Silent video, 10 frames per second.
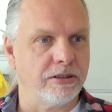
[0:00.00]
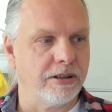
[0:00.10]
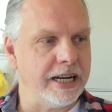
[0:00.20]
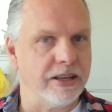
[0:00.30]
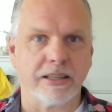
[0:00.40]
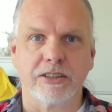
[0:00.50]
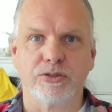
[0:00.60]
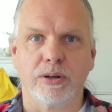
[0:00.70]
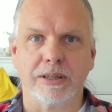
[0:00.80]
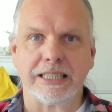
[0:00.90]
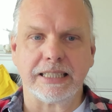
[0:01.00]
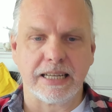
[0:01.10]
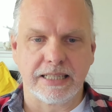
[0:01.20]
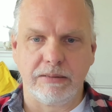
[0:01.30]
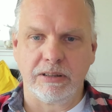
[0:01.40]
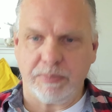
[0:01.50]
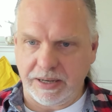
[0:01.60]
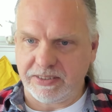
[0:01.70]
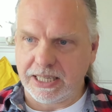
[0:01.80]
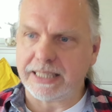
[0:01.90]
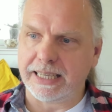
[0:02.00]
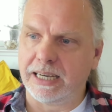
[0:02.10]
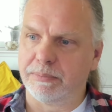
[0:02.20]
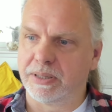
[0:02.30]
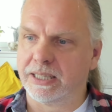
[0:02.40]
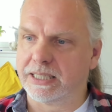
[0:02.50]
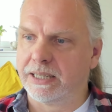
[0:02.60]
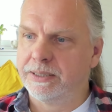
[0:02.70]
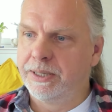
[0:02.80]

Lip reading: or any other controller to test it with, but I've set it up that